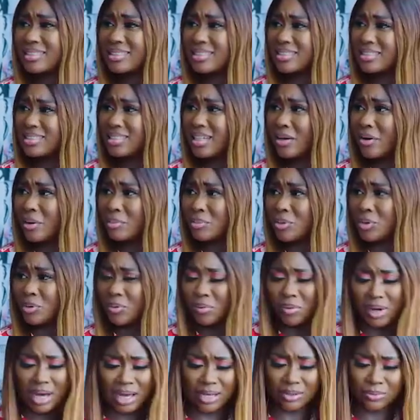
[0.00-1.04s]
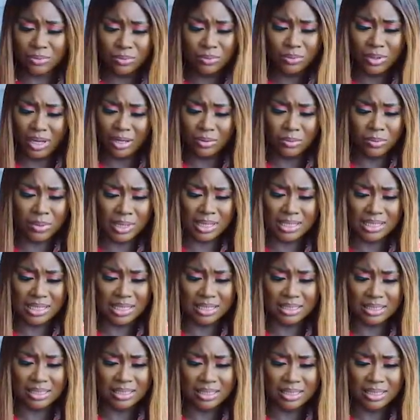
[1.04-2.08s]
See, Jeremy, I don't
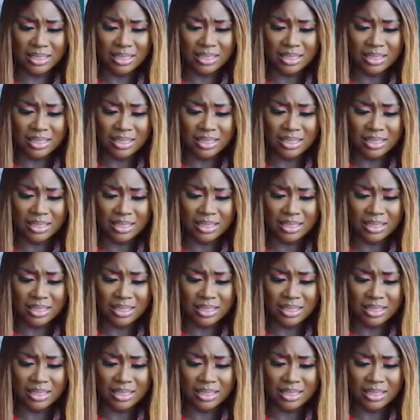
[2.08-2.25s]
understand.